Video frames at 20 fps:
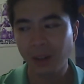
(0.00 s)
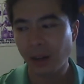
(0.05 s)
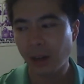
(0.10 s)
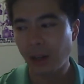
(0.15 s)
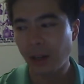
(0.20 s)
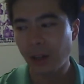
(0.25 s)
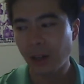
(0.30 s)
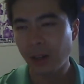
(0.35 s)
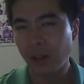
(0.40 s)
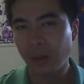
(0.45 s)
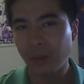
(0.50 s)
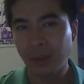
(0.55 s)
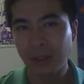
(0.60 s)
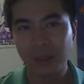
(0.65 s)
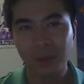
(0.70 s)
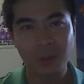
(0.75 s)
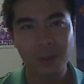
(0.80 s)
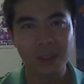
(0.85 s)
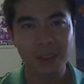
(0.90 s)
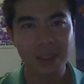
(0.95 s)
I
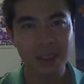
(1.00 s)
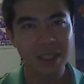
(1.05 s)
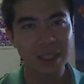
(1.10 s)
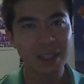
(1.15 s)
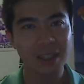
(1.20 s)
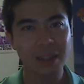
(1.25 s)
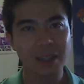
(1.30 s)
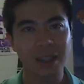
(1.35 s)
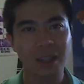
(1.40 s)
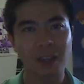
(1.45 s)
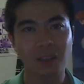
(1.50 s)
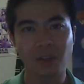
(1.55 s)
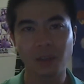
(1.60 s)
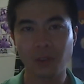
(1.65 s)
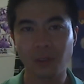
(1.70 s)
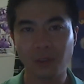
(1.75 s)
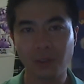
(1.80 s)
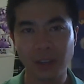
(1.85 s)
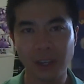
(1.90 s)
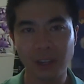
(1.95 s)
just wanted to say, like, if
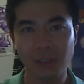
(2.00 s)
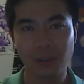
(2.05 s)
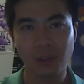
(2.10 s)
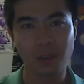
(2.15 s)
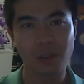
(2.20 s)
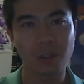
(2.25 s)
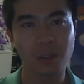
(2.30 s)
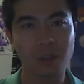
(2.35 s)
you're a fan of